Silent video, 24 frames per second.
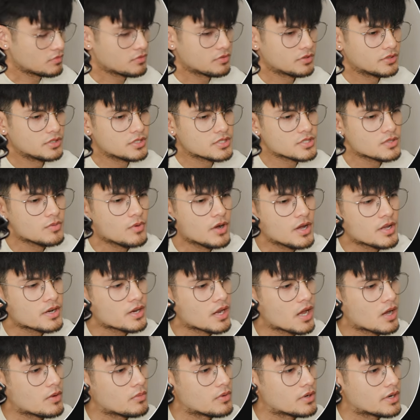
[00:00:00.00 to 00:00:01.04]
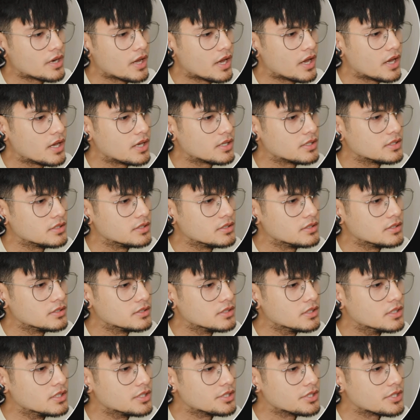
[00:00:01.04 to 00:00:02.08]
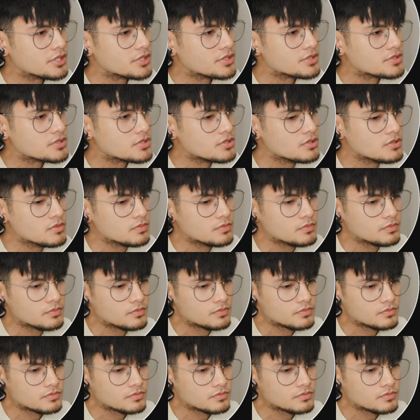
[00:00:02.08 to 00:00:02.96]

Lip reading: for this one, I want to add linear zoom.